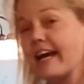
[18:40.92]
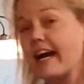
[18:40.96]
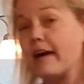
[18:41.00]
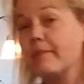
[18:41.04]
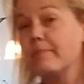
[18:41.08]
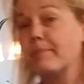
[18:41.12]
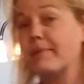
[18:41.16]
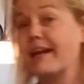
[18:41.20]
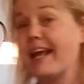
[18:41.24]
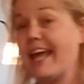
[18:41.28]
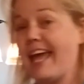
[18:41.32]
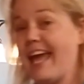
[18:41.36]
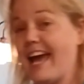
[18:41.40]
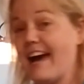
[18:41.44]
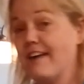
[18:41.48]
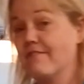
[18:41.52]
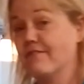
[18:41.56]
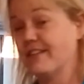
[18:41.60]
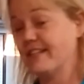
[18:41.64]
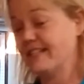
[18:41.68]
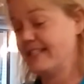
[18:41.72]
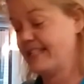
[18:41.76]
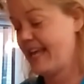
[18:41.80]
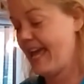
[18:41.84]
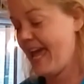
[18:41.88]
a cup and a
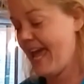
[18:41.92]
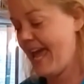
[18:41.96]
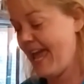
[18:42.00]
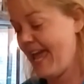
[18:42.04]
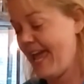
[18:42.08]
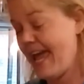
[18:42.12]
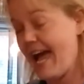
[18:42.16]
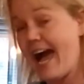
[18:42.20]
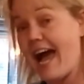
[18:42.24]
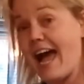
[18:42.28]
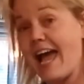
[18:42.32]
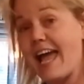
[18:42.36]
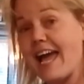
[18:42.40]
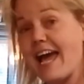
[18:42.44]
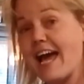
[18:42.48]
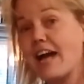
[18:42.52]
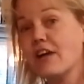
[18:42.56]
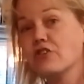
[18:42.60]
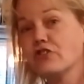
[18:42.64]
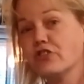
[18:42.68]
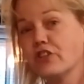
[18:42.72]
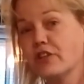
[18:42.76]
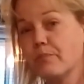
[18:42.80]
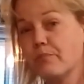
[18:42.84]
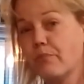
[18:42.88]
half a day, I
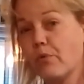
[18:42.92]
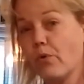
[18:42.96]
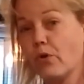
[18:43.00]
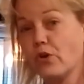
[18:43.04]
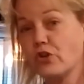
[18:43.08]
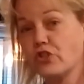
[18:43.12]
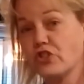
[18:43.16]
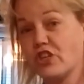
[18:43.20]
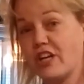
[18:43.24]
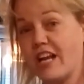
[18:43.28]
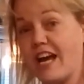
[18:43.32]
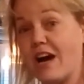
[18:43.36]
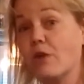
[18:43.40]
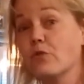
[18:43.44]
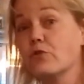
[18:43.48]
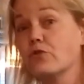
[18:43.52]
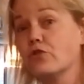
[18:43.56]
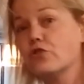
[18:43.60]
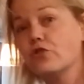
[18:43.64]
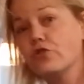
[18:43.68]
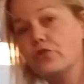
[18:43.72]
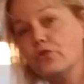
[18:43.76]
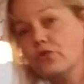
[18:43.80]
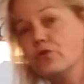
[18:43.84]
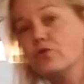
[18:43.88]
actually portion
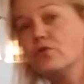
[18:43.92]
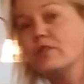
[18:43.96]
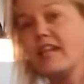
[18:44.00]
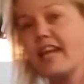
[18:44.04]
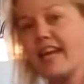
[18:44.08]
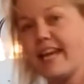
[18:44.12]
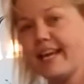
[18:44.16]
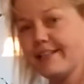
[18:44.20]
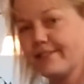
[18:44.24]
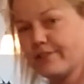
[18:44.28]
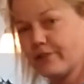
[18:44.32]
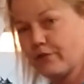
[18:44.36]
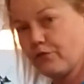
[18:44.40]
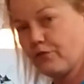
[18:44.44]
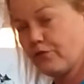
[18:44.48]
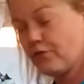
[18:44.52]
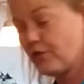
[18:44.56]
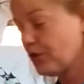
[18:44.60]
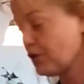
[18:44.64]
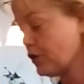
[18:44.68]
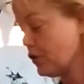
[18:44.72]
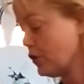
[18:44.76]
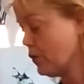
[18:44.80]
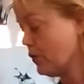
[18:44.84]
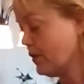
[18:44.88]
out 2 days of
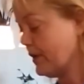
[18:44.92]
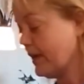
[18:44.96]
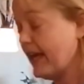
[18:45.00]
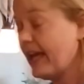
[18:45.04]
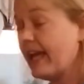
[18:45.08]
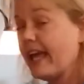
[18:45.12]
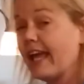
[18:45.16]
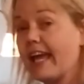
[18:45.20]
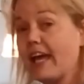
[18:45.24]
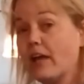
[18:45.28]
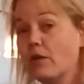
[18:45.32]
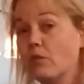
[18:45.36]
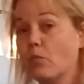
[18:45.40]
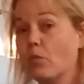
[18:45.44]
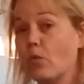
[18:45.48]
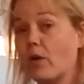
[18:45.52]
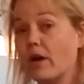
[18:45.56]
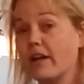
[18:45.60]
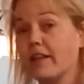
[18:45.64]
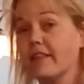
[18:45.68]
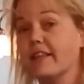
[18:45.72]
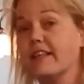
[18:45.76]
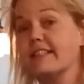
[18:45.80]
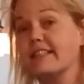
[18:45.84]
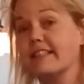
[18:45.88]
food in
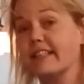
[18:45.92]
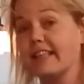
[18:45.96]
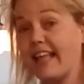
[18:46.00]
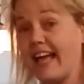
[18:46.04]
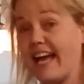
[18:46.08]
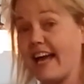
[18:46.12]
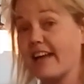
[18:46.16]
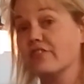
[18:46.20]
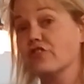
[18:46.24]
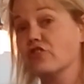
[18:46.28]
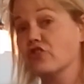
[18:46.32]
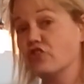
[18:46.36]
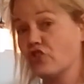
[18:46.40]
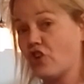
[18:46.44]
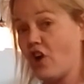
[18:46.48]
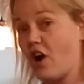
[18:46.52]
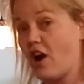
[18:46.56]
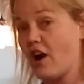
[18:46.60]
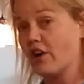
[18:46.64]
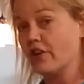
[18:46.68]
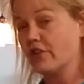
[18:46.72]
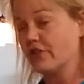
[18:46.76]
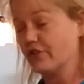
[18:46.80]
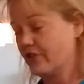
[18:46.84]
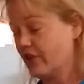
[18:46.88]
one of these glass
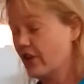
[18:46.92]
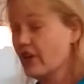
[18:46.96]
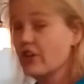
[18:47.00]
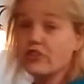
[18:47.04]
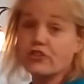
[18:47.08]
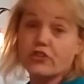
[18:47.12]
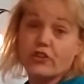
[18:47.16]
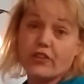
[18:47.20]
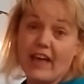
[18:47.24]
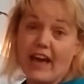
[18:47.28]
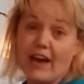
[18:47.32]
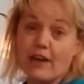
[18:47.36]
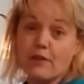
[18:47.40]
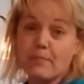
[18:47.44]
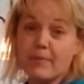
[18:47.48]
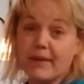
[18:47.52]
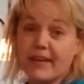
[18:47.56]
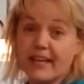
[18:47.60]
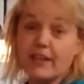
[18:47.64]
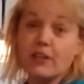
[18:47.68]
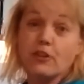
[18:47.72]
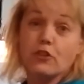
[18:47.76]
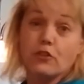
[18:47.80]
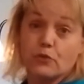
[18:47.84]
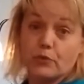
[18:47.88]
jars. So that'd
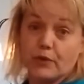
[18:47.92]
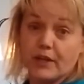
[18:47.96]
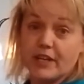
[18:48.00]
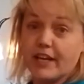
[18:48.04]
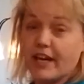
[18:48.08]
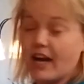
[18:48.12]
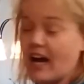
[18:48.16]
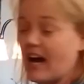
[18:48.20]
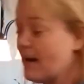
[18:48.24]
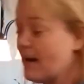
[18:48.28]
be 3